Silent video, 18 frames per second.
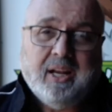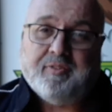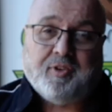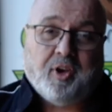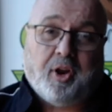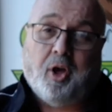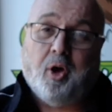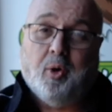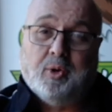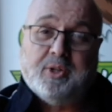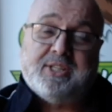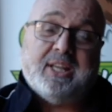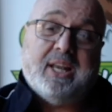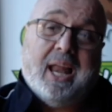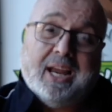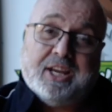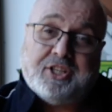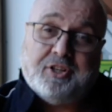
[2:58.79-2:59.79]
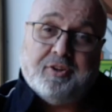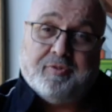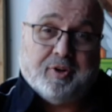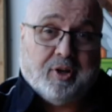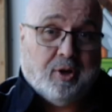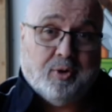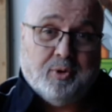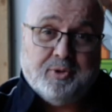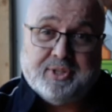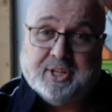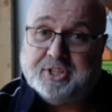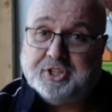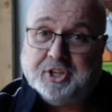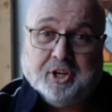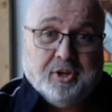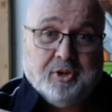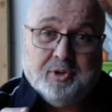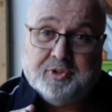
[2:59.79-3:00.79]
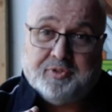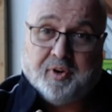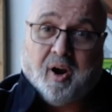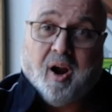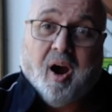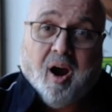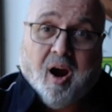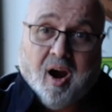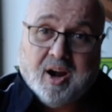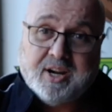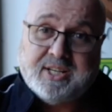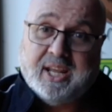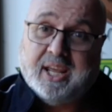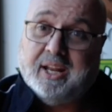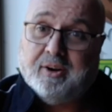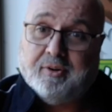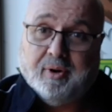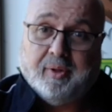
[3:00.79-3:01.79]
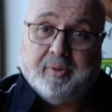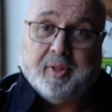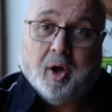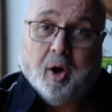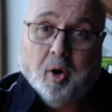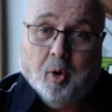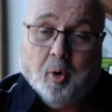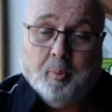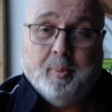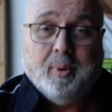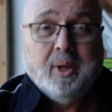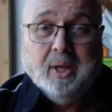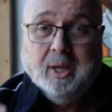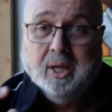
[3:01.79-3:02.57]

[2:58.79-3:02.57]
They've got a whole selection of glues that you can use for art in around the home.